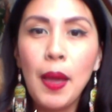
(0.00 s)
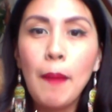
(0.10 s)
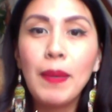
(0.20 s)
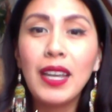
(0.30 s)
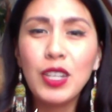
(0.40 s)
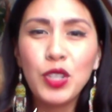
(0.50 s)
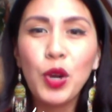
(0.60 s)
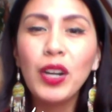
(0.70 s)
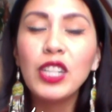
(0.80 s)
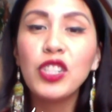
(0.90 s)
because
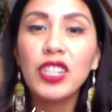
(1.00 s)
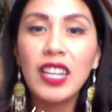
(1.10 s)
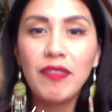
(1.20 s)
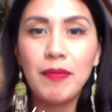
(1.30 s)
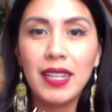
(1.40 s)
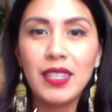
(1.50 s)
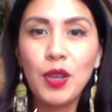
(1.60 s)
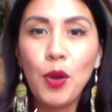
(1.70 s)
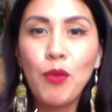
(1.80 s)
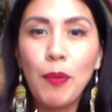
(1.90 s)
your achievements
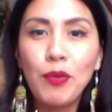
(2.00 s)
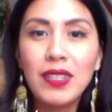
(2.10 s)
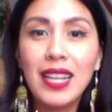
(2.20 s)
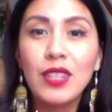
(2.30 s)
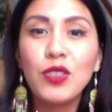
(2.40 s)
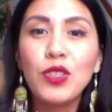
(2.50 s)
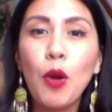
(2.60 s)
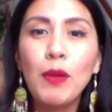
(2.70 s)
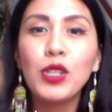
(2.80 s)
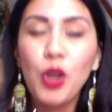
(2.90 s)
represent so
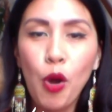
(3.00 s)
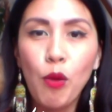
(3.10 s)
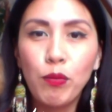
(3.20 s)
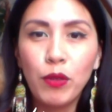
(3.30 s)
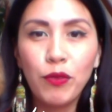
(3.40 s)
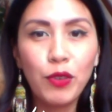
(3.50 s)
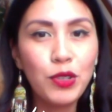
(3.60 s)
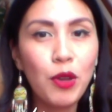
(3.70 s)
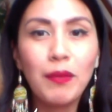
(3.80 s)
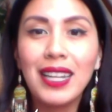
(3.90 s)
much hope for
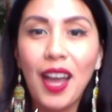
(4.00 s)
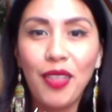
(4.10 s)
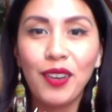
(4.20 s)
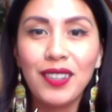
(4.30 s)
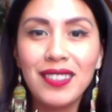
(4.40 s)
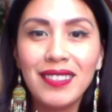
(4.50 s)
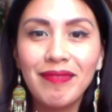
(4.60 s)
so many others.